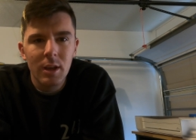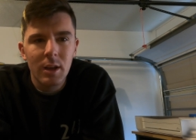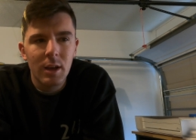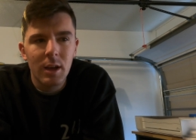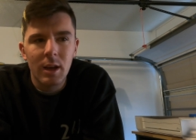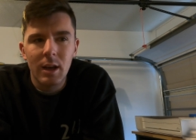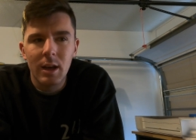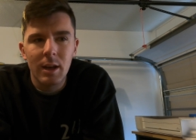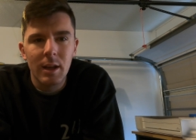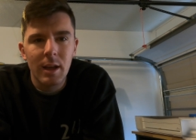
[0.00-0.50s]

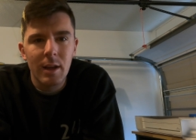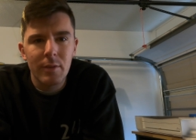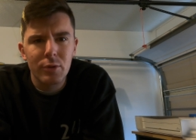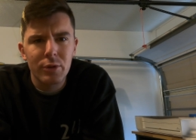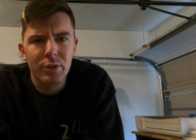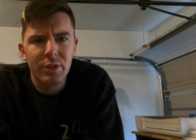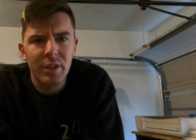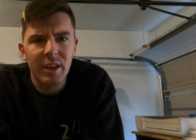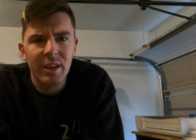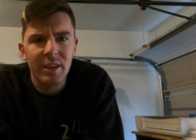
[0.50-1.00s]

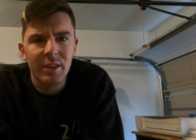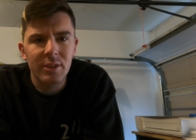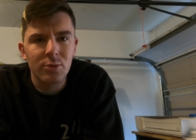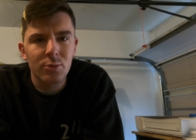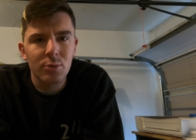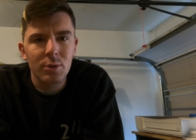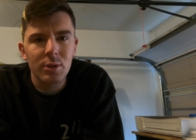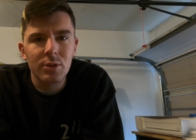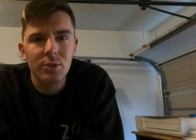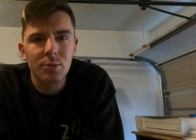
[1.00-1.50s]
Everything
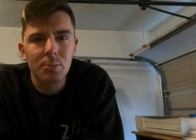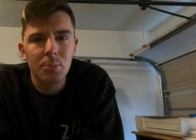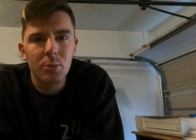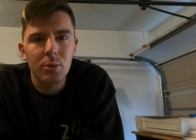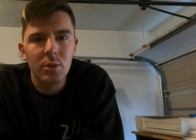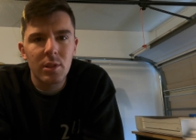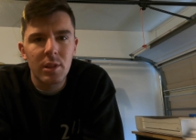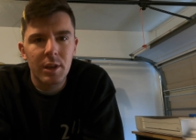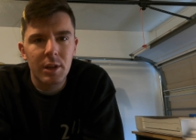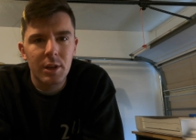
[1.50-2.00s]
is really
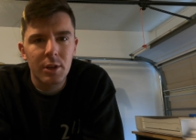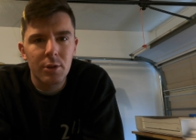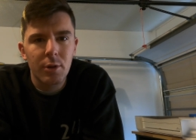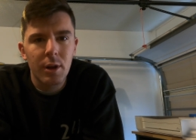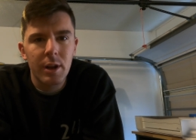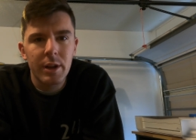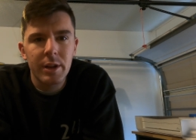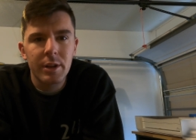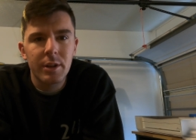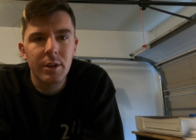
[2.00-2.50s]
smoothly
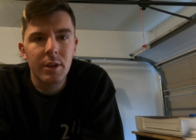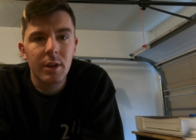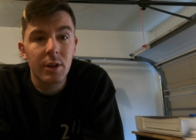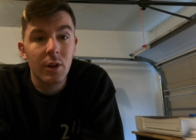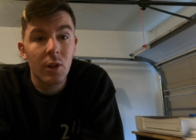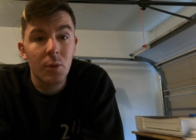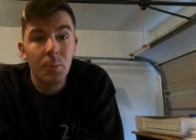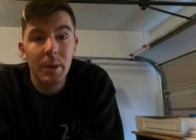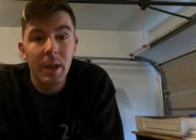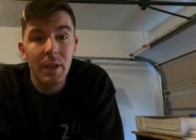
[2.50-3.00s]
integrated, and
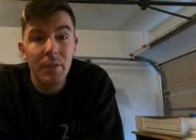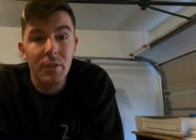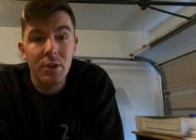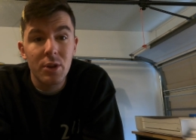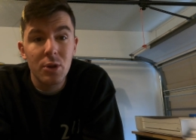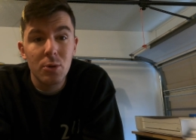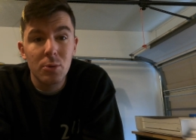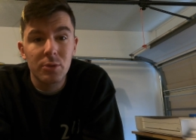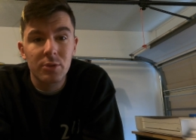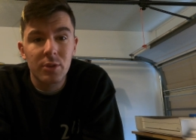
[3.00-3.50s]
all we had to
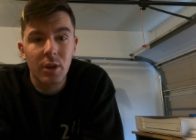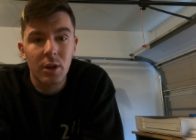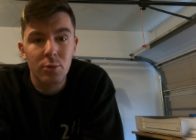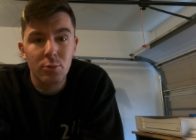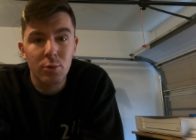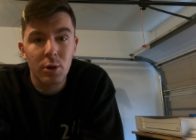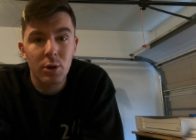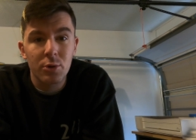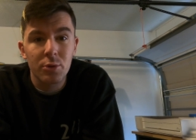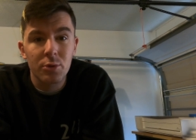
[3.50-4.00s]
do was kind of
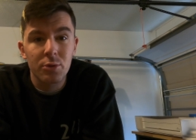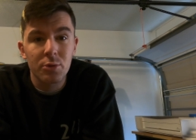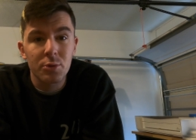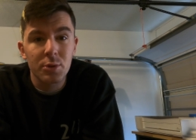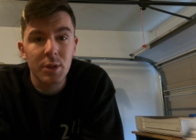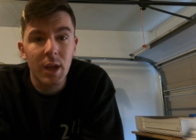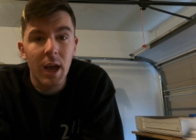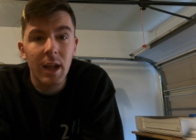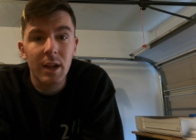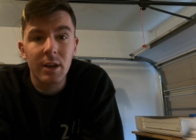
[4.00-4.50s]
run her
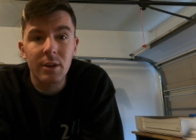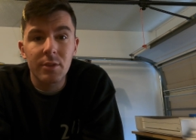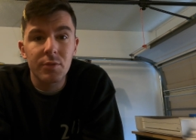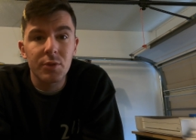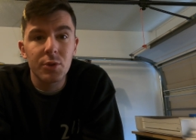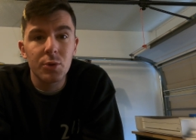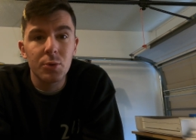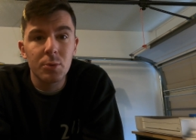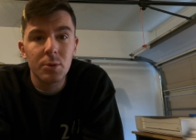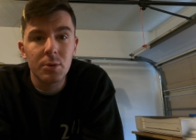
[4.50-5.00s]
through that and a
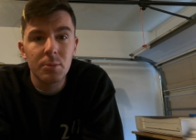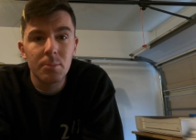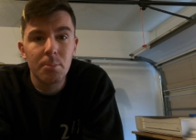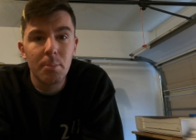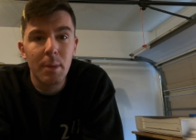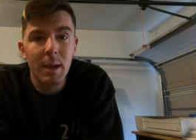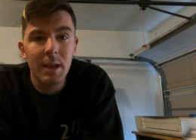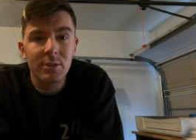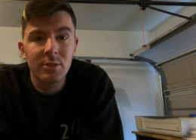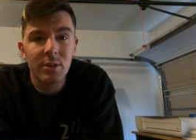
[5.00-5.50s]
few
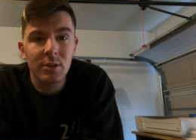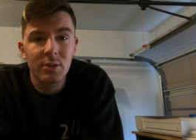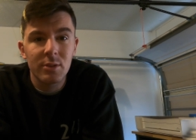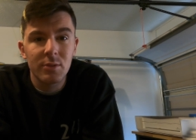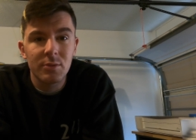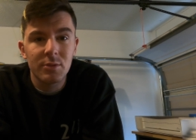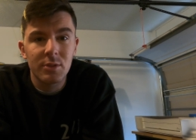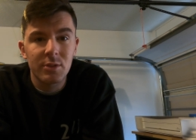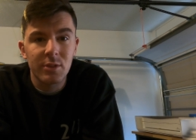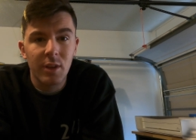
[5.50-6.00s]
basics
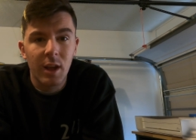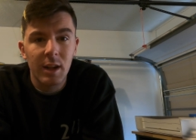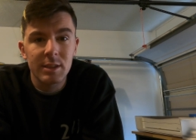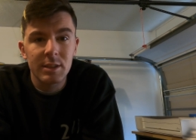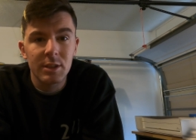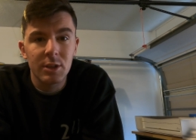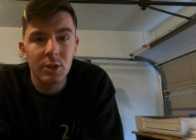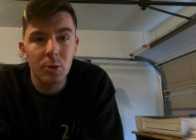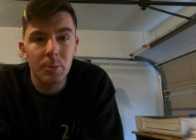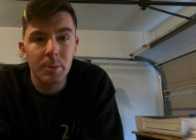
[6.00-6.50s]
of design
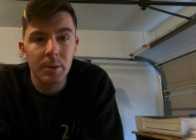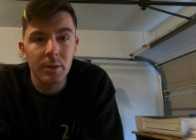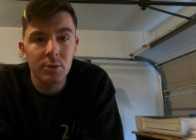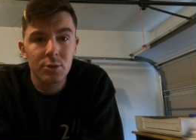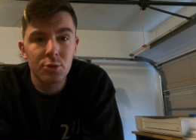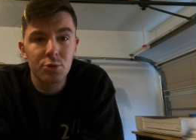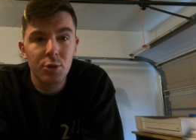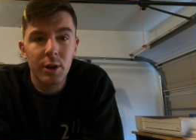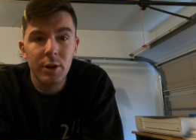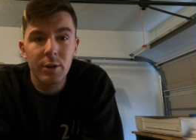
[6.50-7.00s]
in Adobe
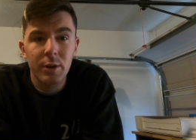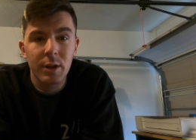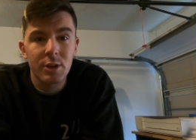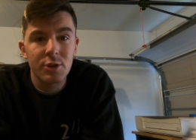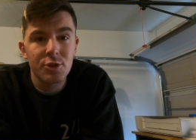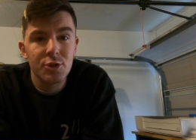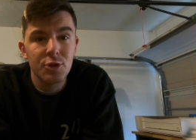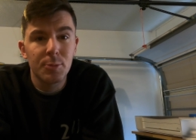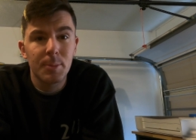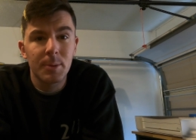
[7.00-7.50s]
Illustrator,
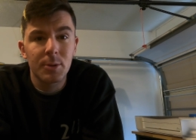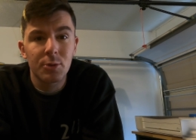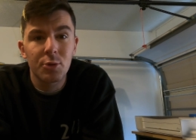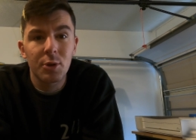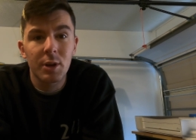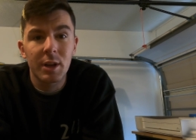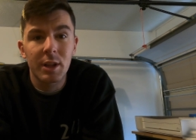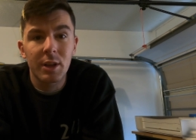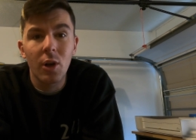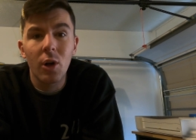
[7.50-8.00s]
and she's been
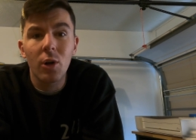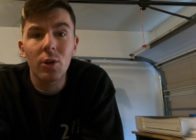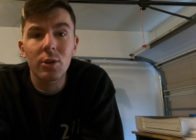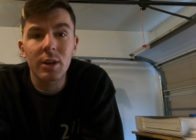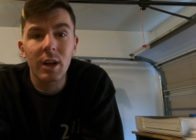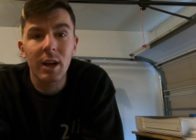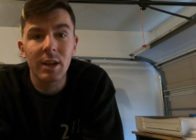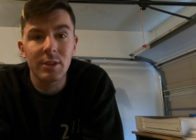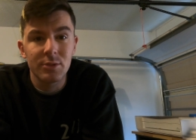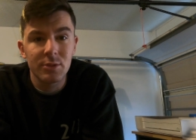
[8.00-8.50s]
creating all
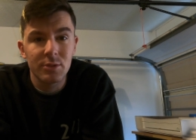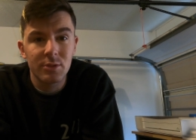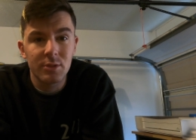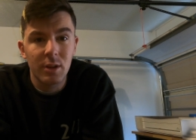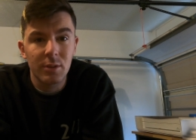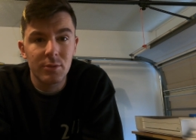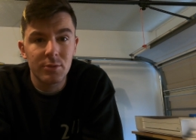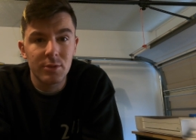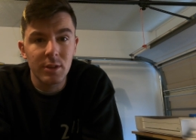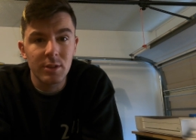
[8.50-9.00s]
kinds of
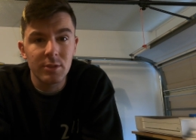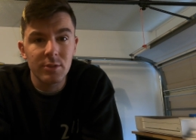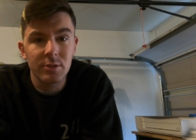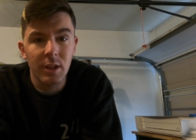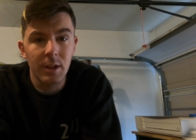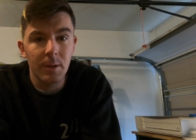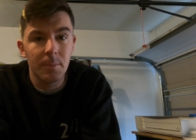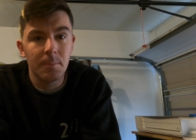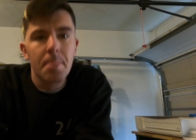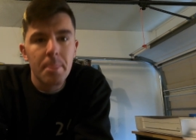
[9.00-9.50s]
stuff since
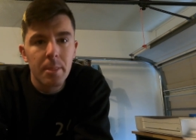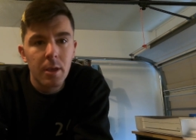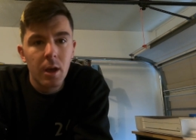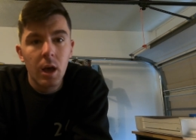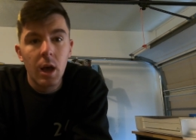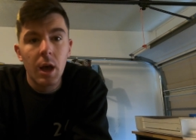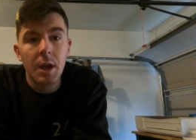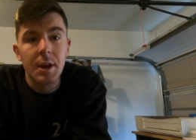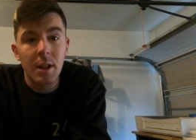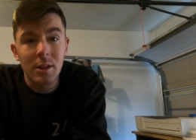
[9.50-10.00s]
then.
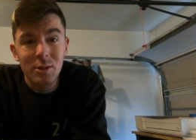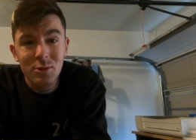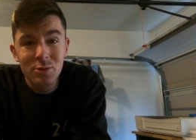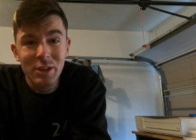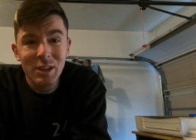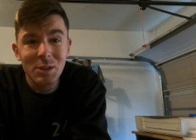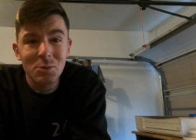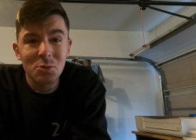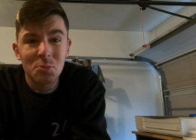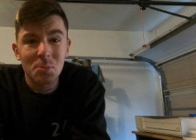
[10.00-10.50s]
Another
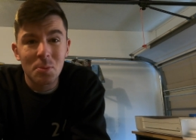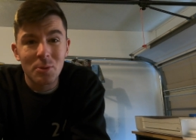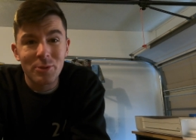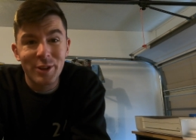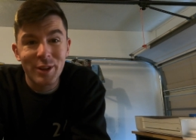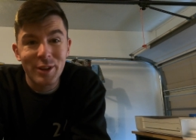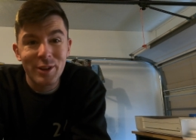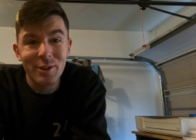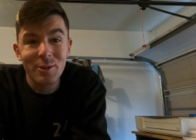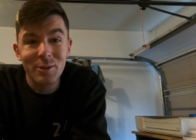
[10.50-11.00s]
thing that was
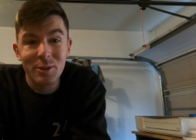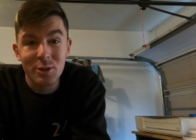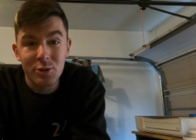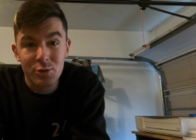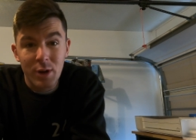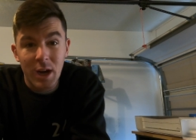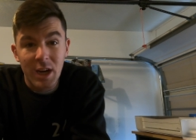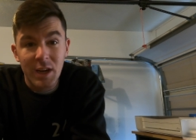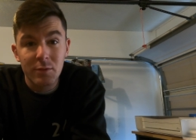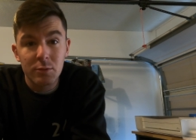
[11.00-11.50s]
particularly
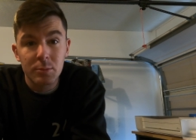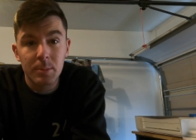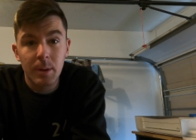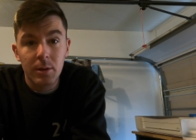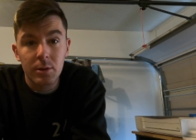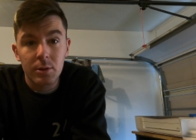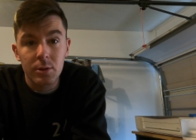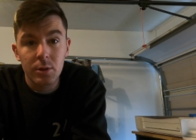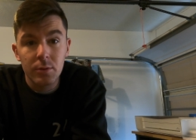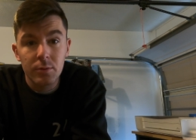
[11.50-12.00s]
attractive
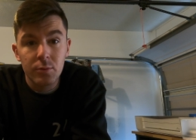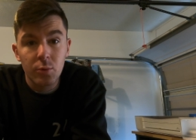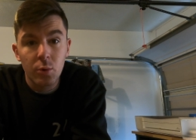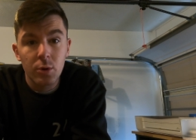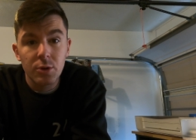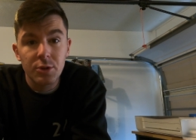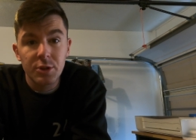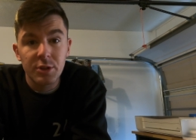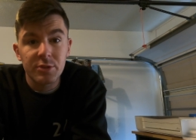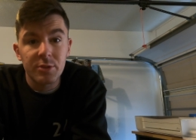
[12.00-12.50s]
about
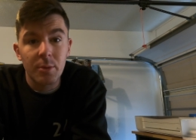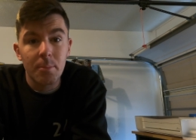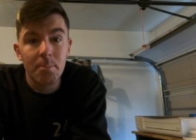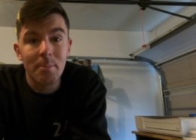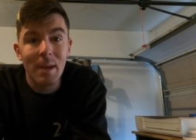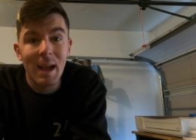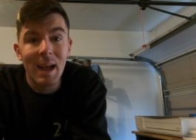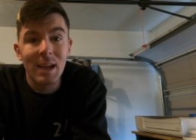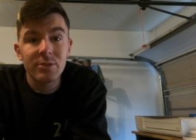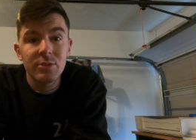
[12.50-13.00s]
Glowforge is a
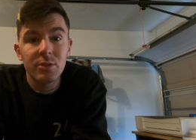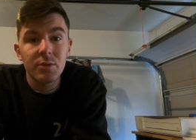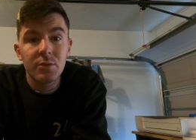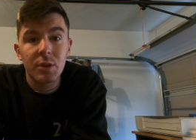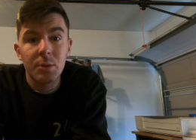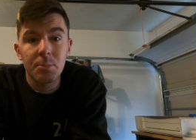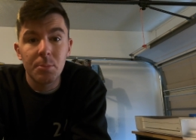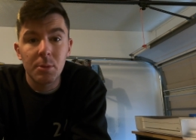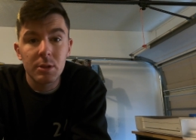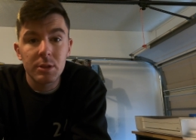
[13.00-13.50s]
massive
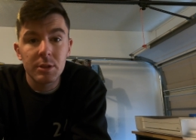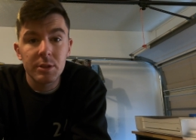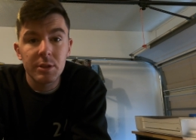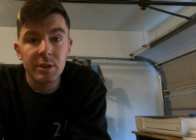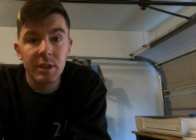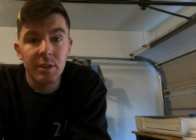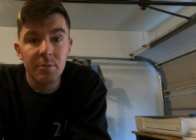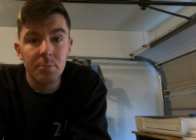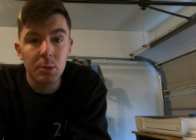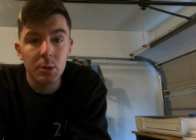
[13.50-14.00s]
community that
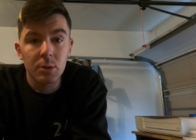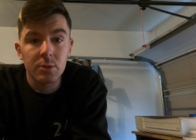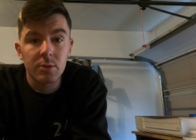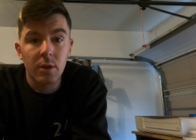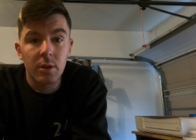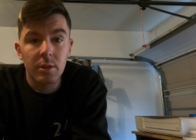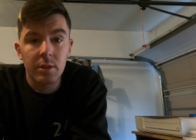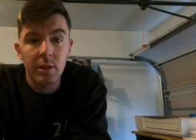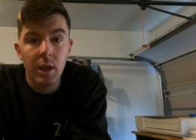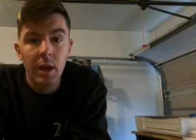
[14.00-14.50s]
they've built
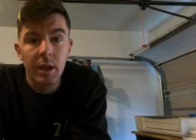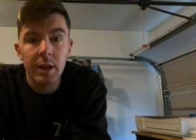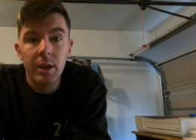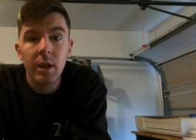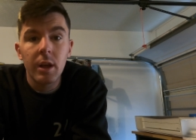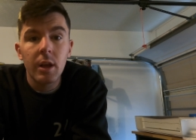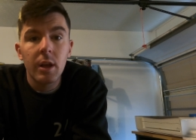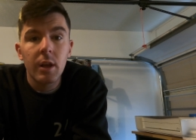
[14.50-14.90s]
online.